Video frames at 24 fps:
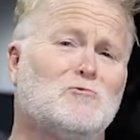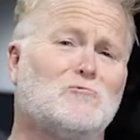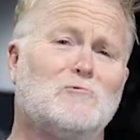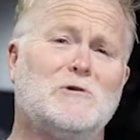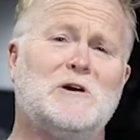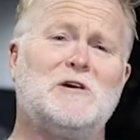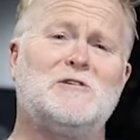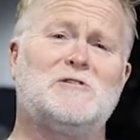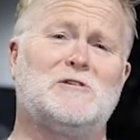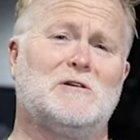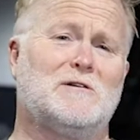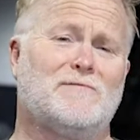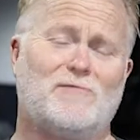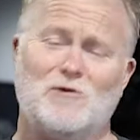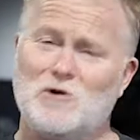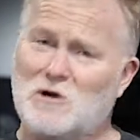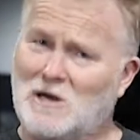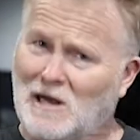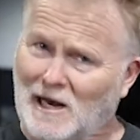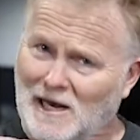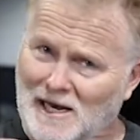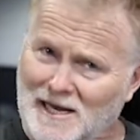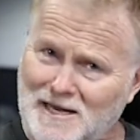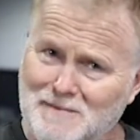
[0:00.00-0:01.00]
reason, a very
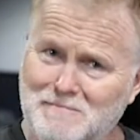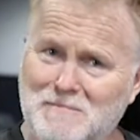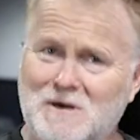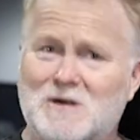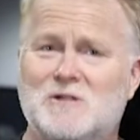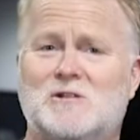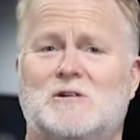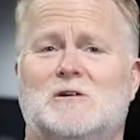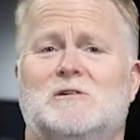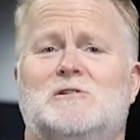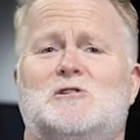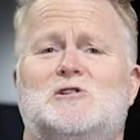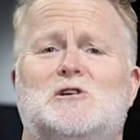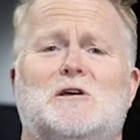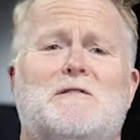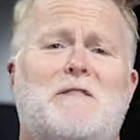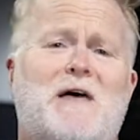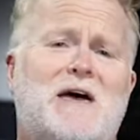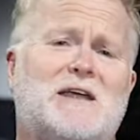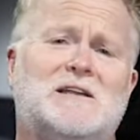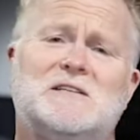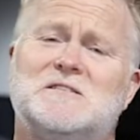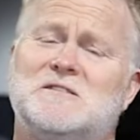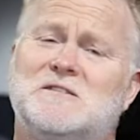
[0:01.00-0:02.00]
clear message, and
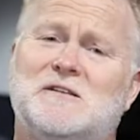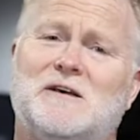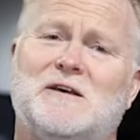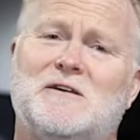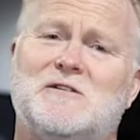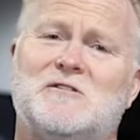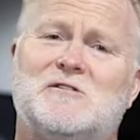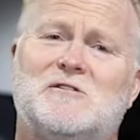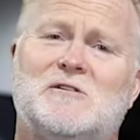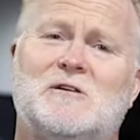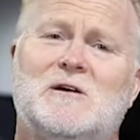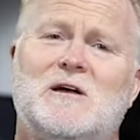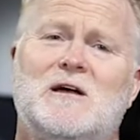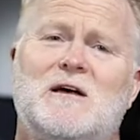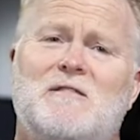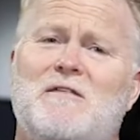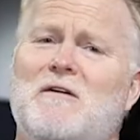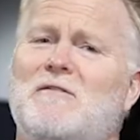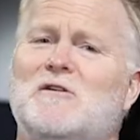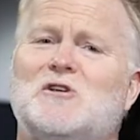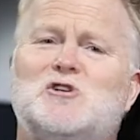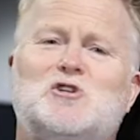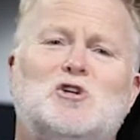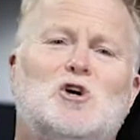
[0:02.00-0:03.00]
that is this:
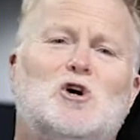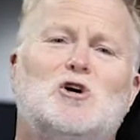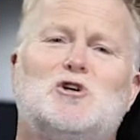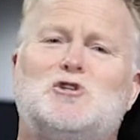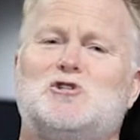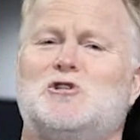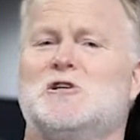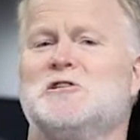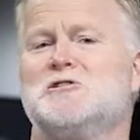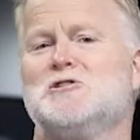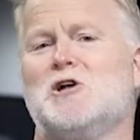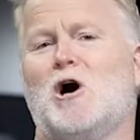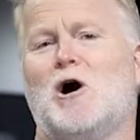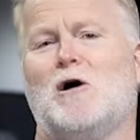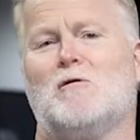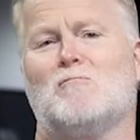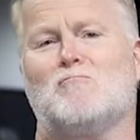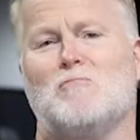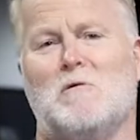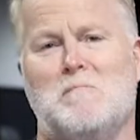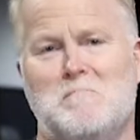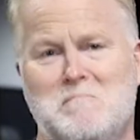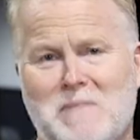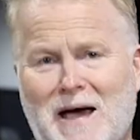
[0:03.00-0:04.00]
that the church does not
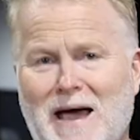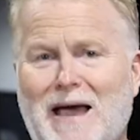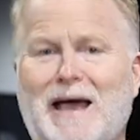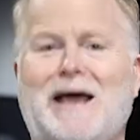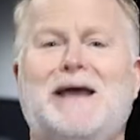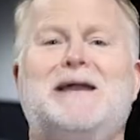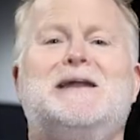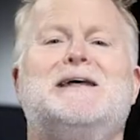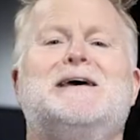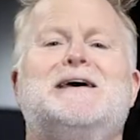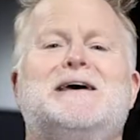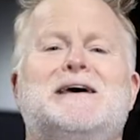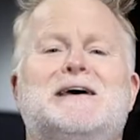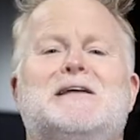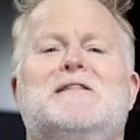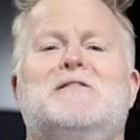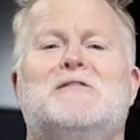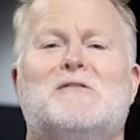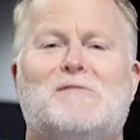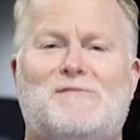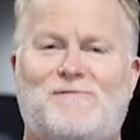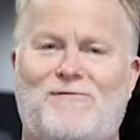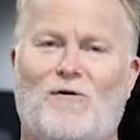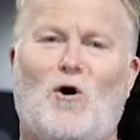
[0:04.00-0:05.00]
remain in
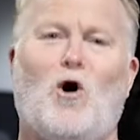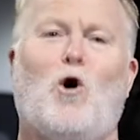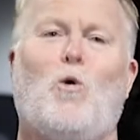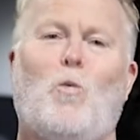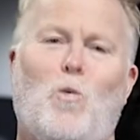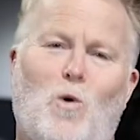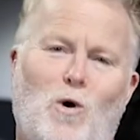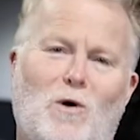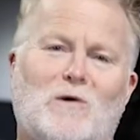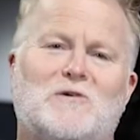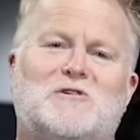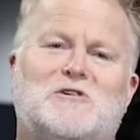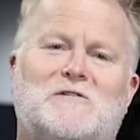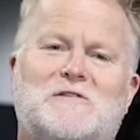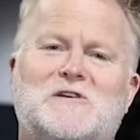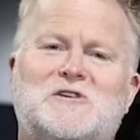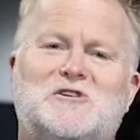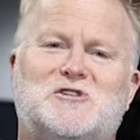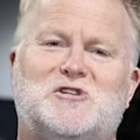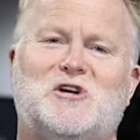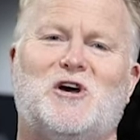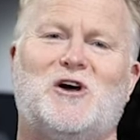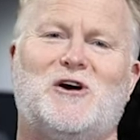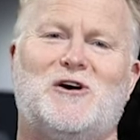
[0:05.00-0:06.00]
the four walls of the
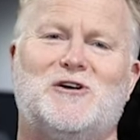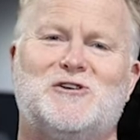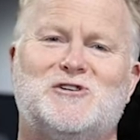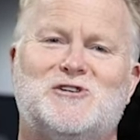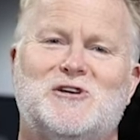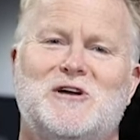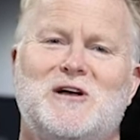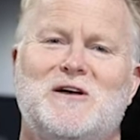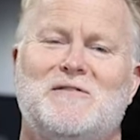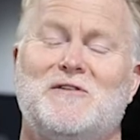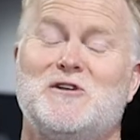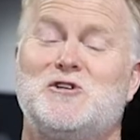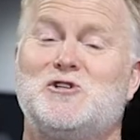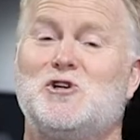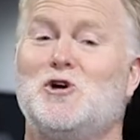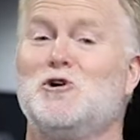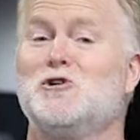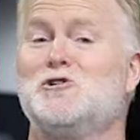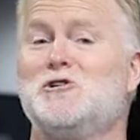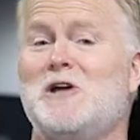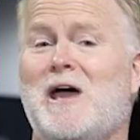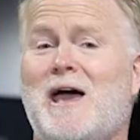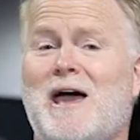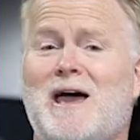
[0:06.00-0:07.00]
church. The
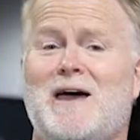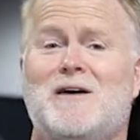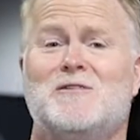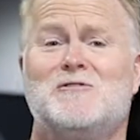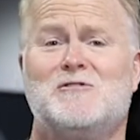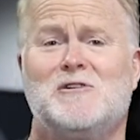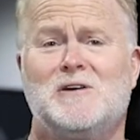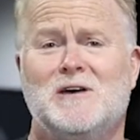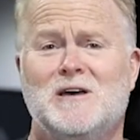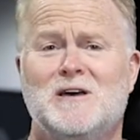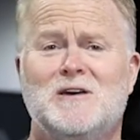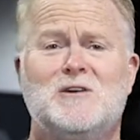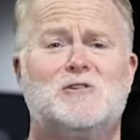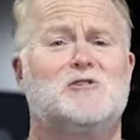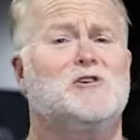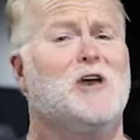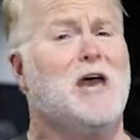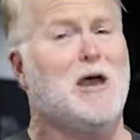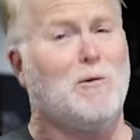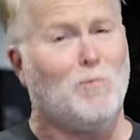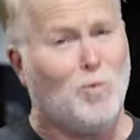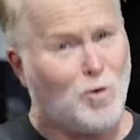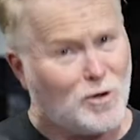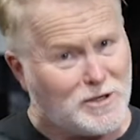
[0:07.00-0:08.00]
church has, is,
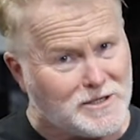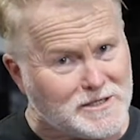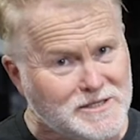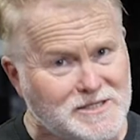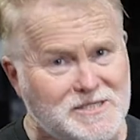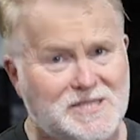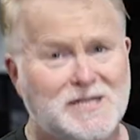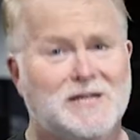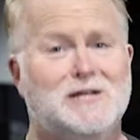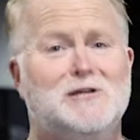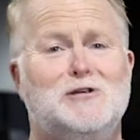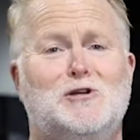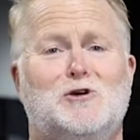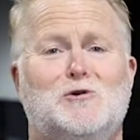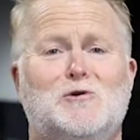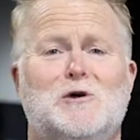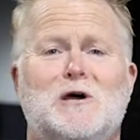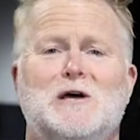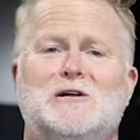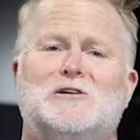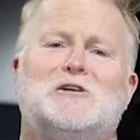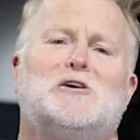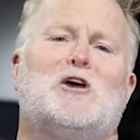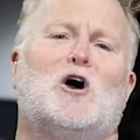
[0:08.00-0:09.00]
and will continue
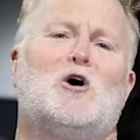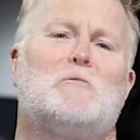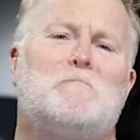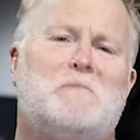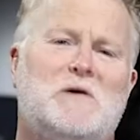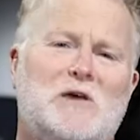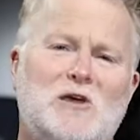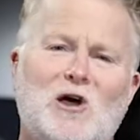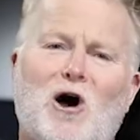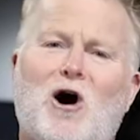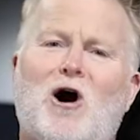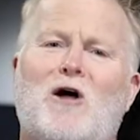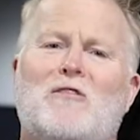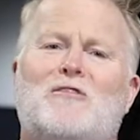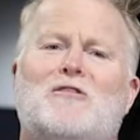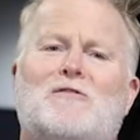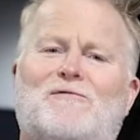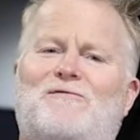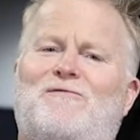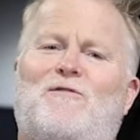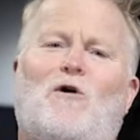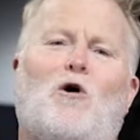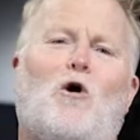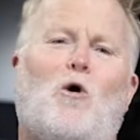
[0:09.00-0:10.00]
to go beyond the
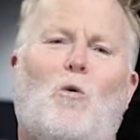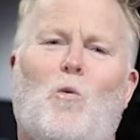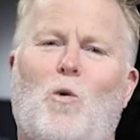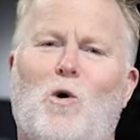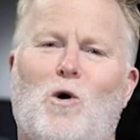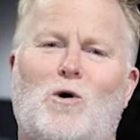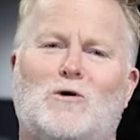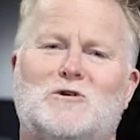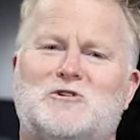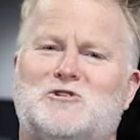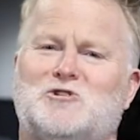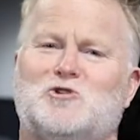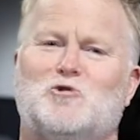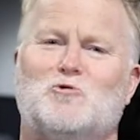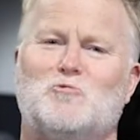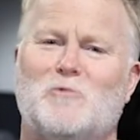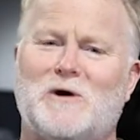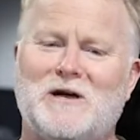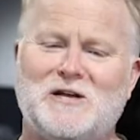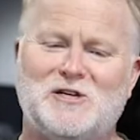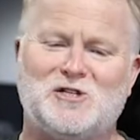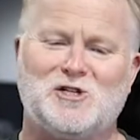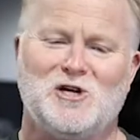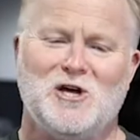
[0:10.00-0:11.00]
four walls to
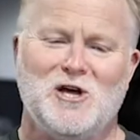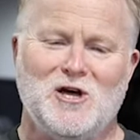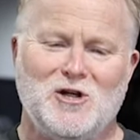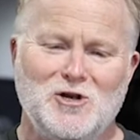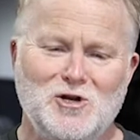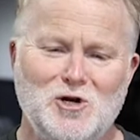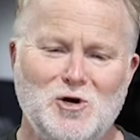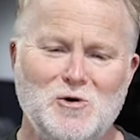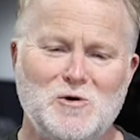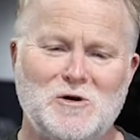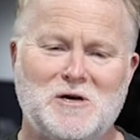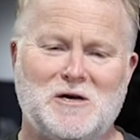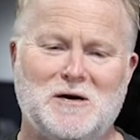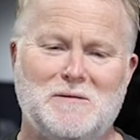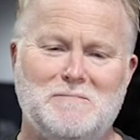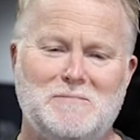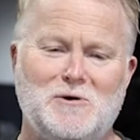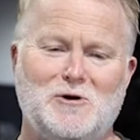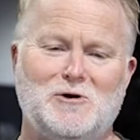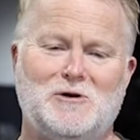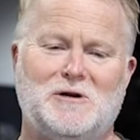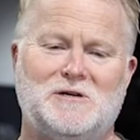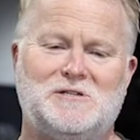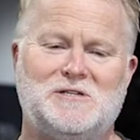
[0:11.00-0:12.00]
reach new
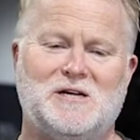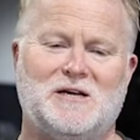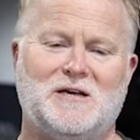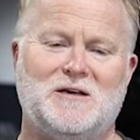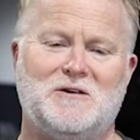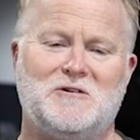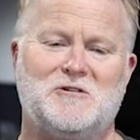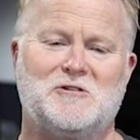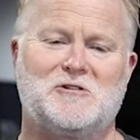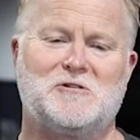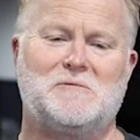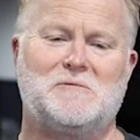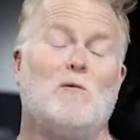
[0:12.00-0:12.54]
communities.